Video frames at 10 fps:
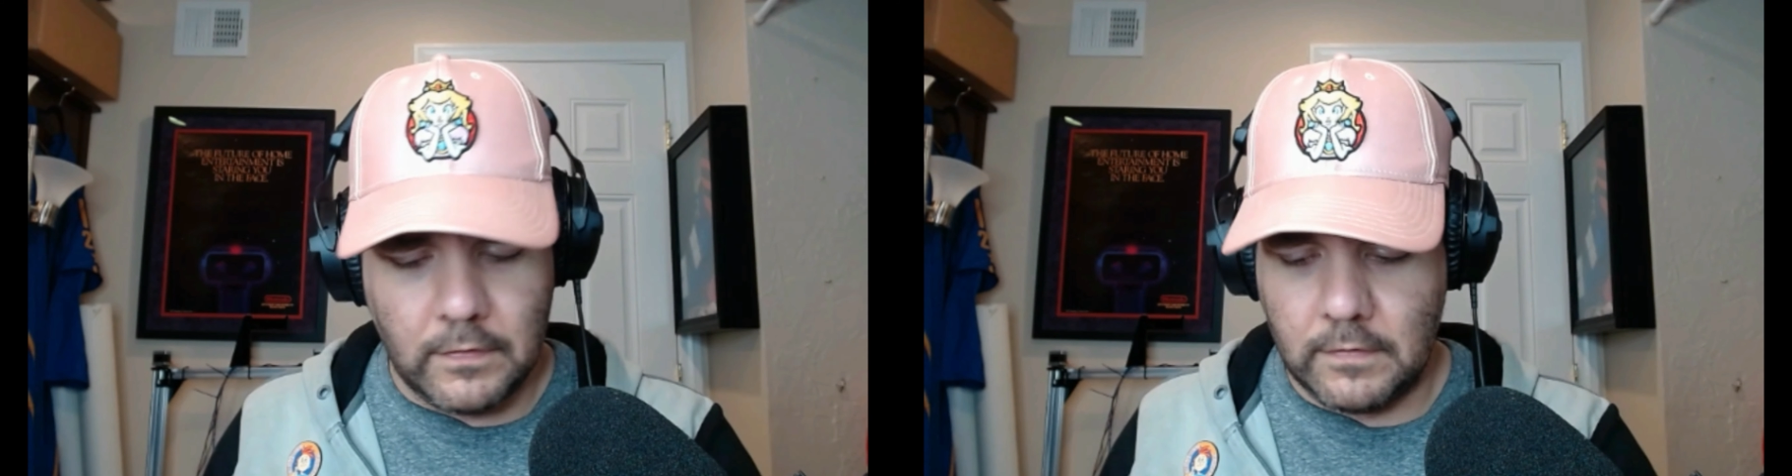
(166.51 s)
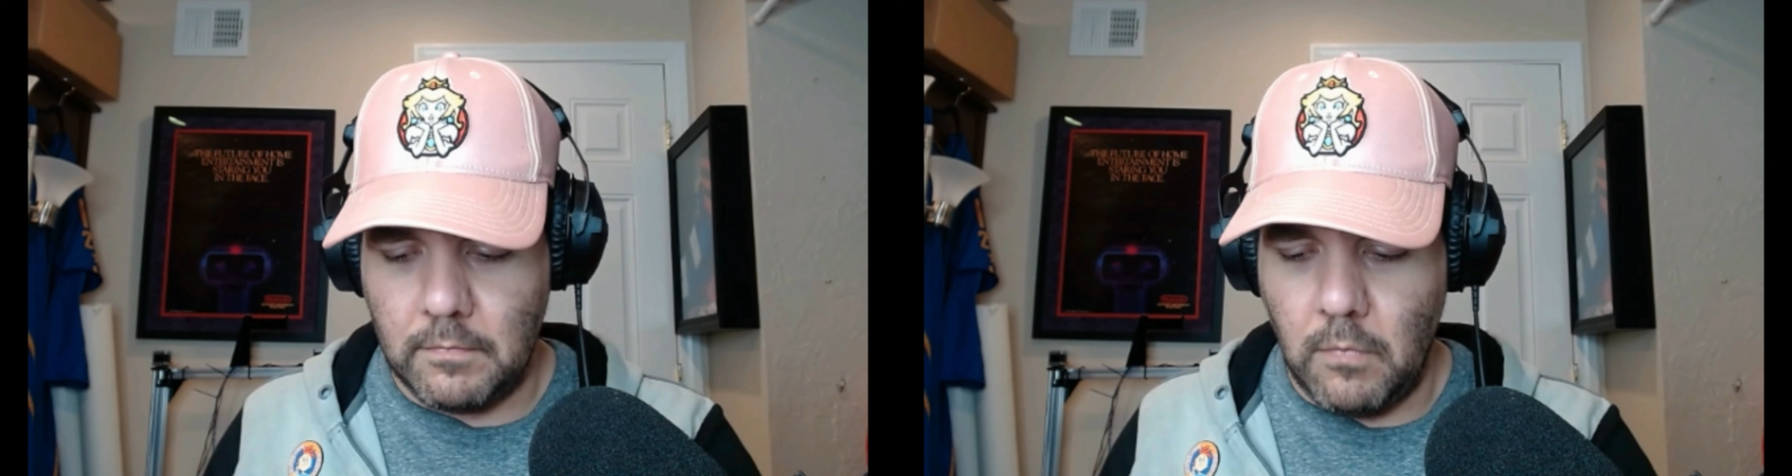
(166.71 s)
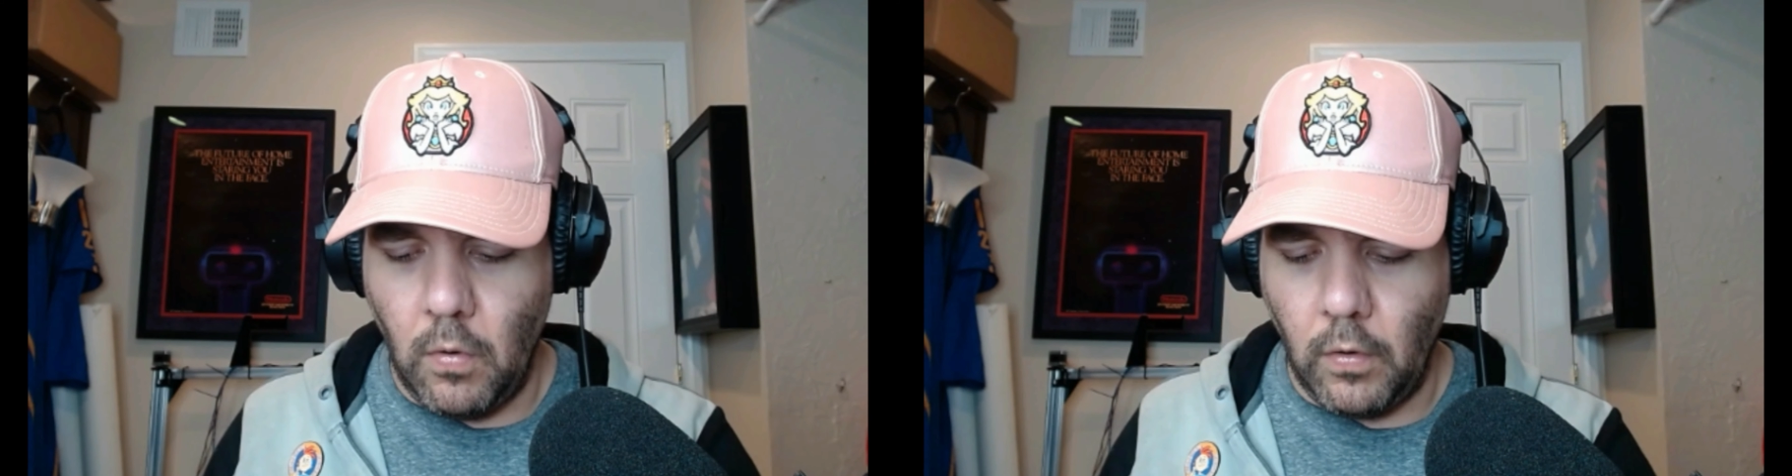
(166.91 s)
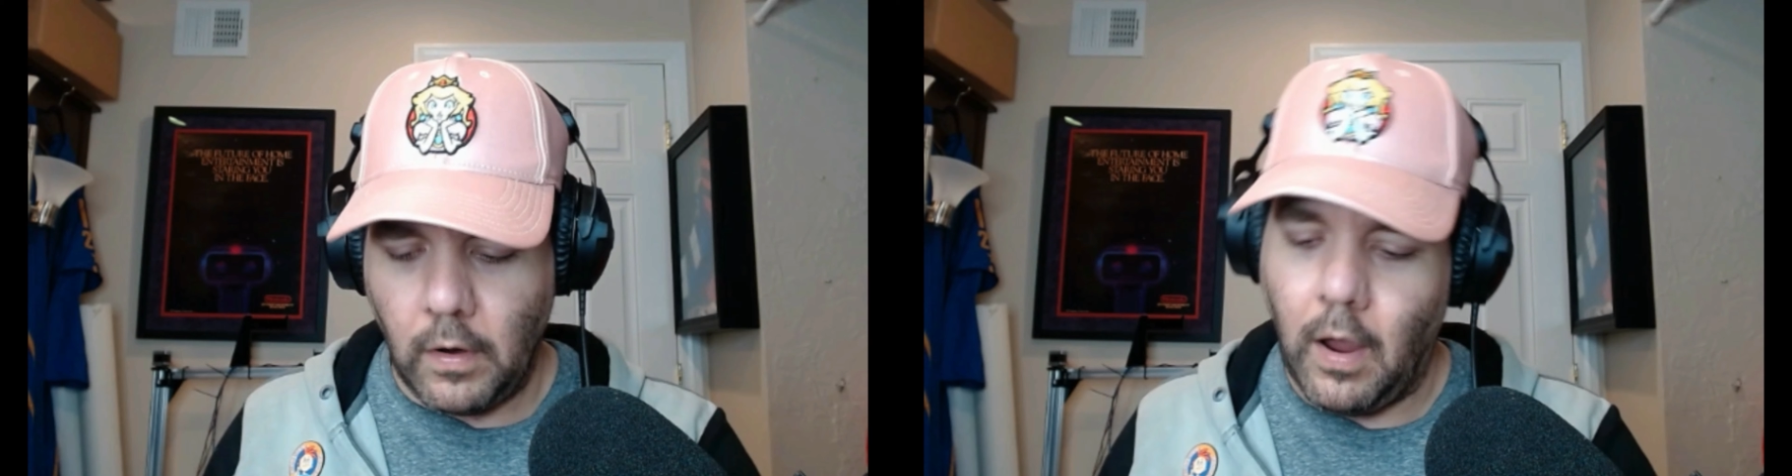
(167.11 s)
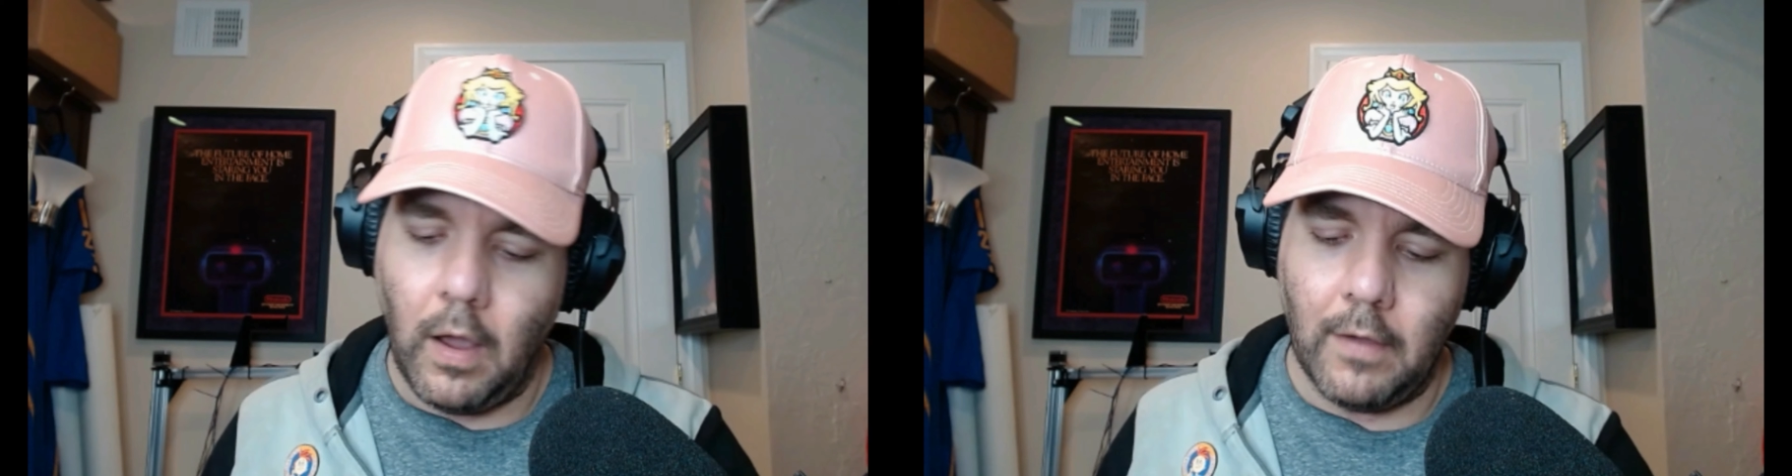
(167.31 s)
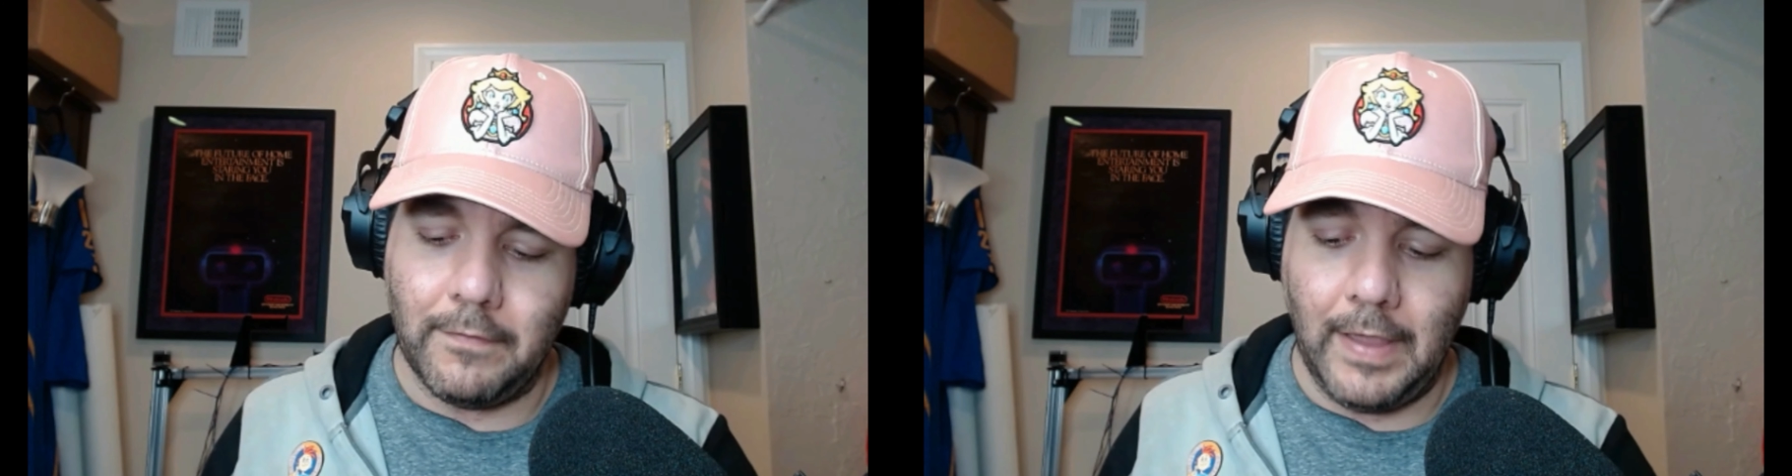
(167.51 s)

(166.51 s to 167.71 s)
This is more of